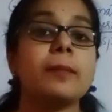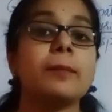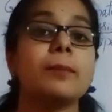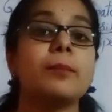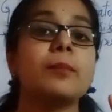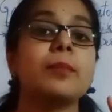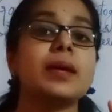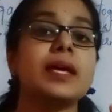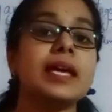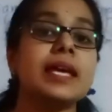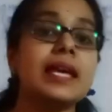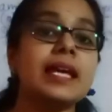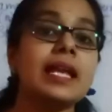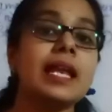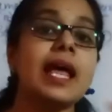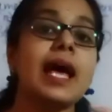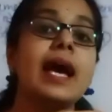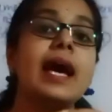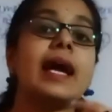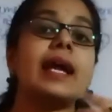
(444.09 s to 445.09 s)

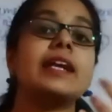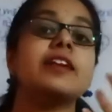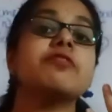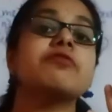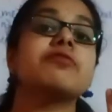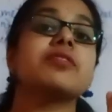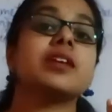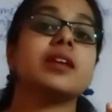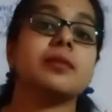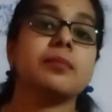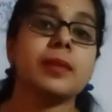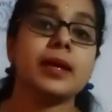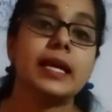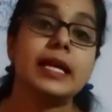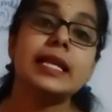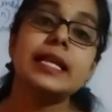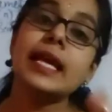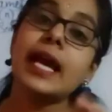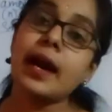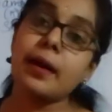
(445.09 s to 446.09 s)
male and
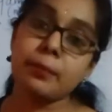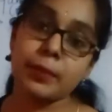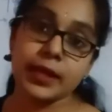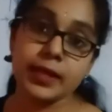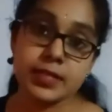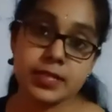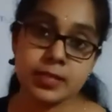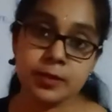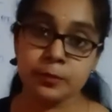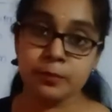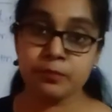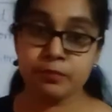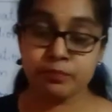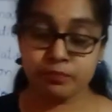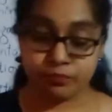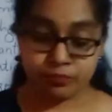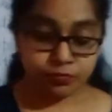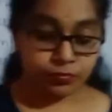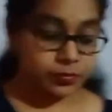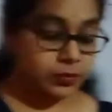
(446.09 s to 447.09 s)
female gamete.
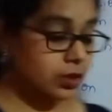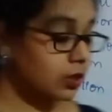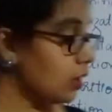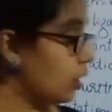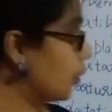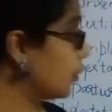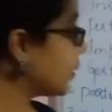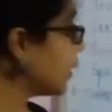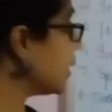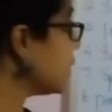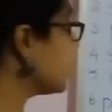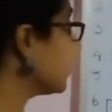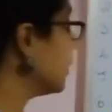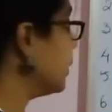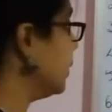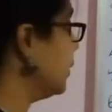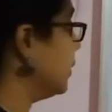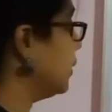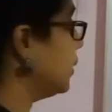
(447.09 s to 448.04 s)
Okay.